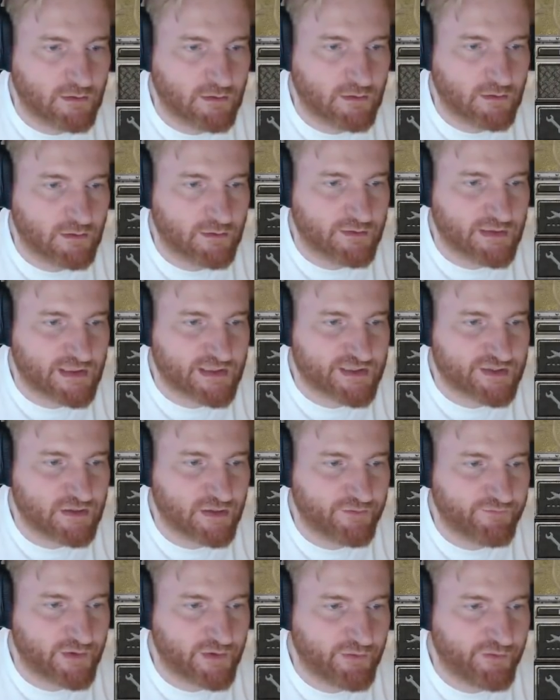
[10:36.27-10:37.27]
That's
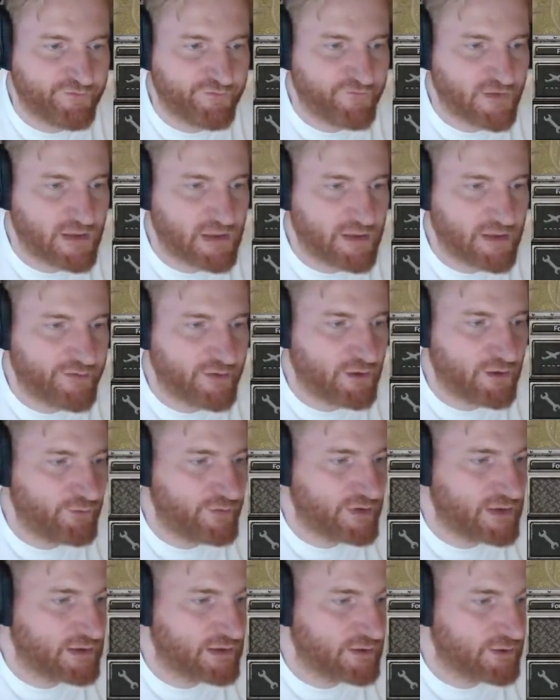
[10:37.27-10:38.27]
not very far though, we
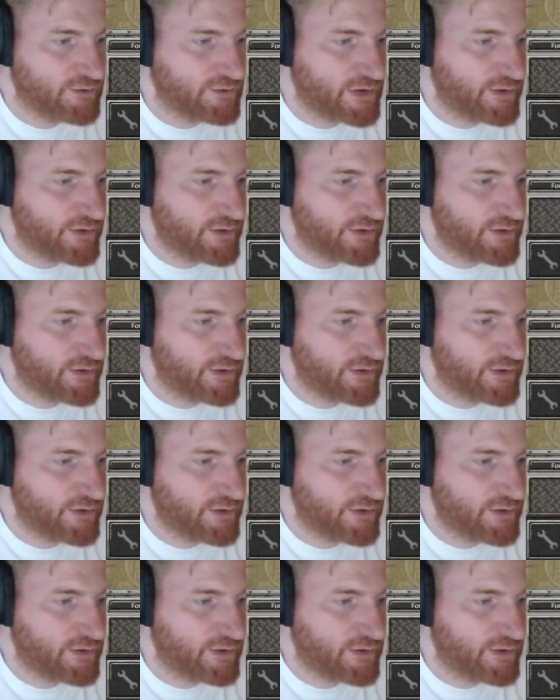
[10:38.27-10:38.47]
can go out